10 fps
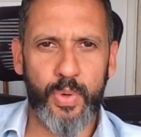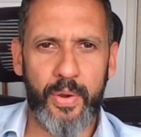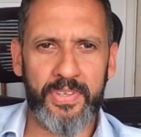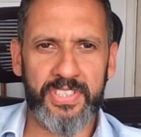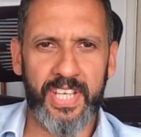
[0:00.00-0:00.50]

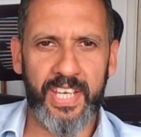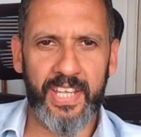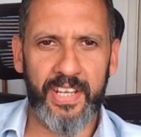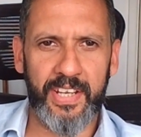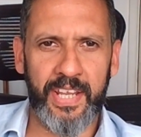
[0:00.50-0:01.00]
wear and
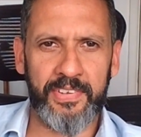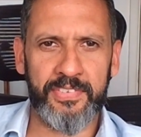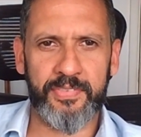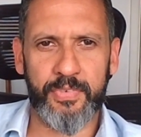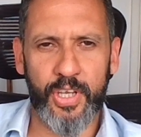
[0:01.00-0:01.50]
tear
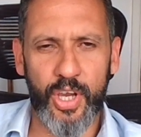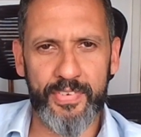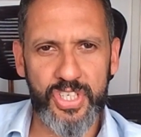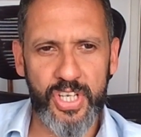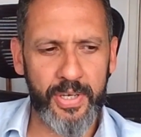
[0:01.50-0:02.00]
and
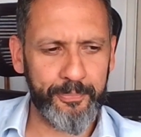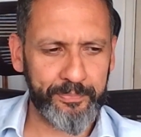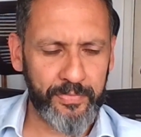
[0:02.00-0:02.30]
curvature.